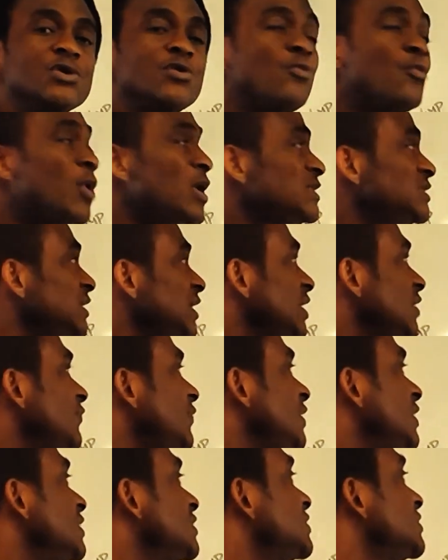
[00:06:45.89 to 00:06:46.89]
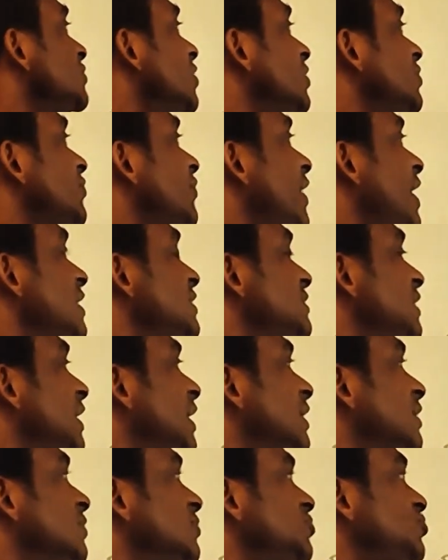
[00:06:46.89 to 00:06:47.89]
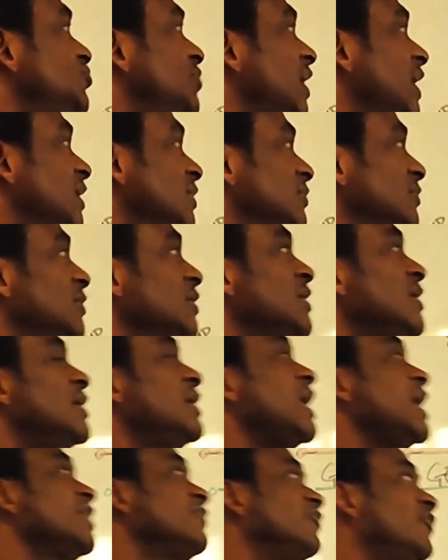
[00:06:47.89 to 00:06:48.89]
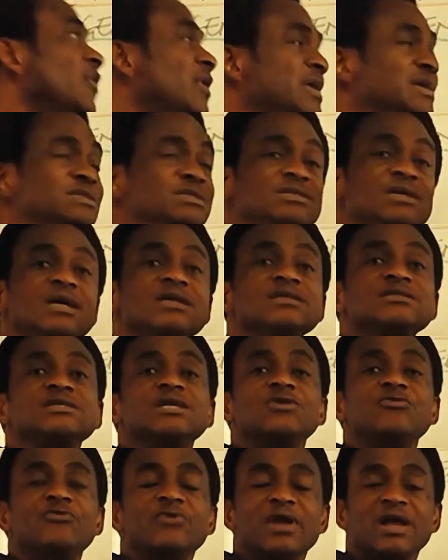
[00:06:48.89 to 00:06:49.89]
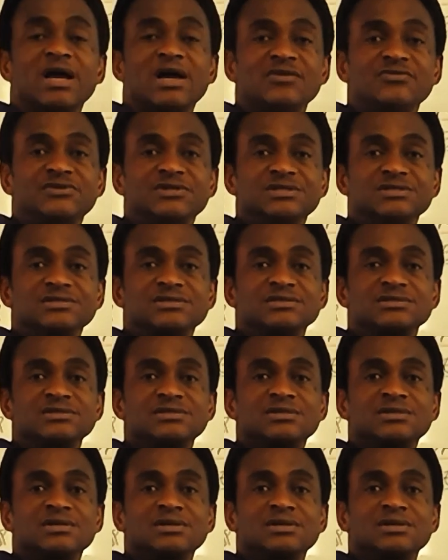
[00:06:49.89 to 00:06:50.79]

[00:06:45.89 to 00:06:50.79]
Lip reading: What if it is not right angled triangle? Like for instance, if we have this.